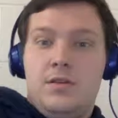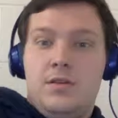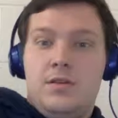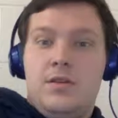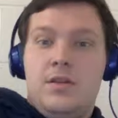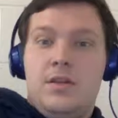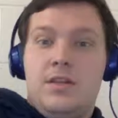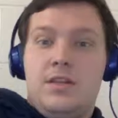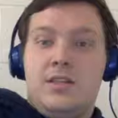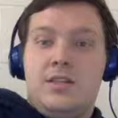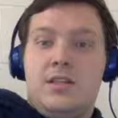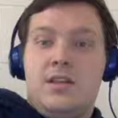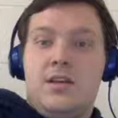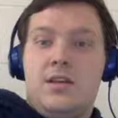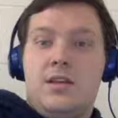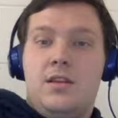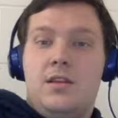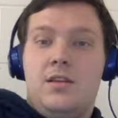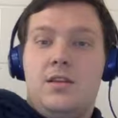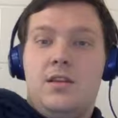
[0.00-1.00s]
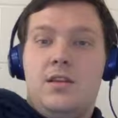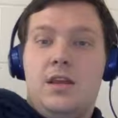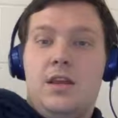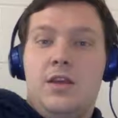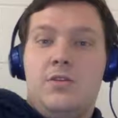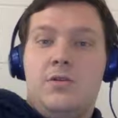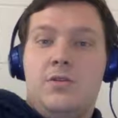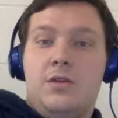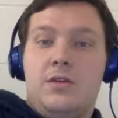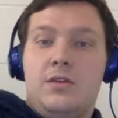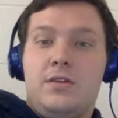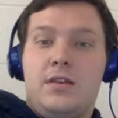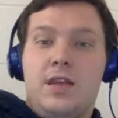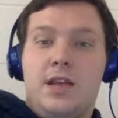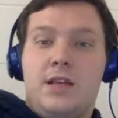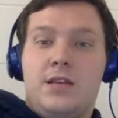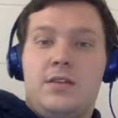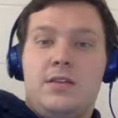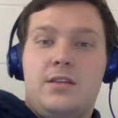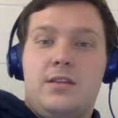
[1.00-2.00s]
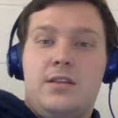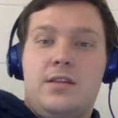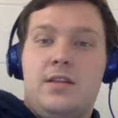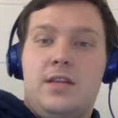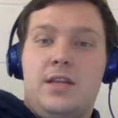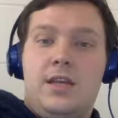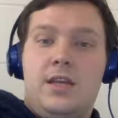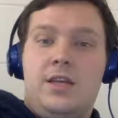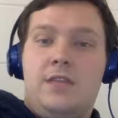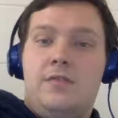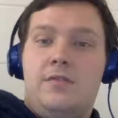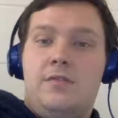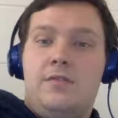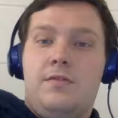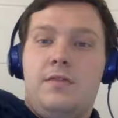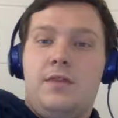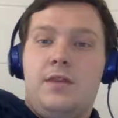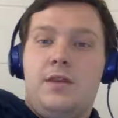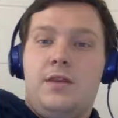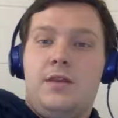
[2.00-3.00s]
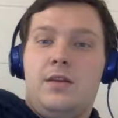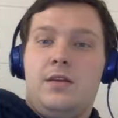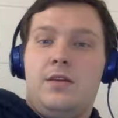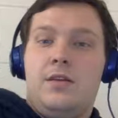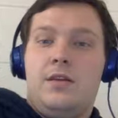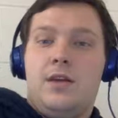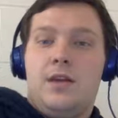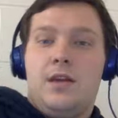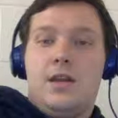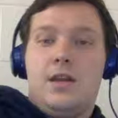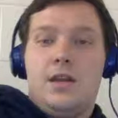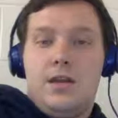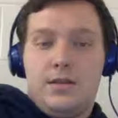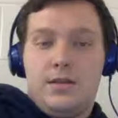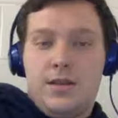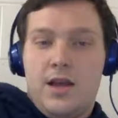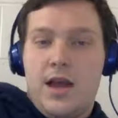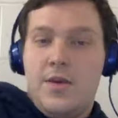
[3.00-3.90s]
It's the equals stdev dot s.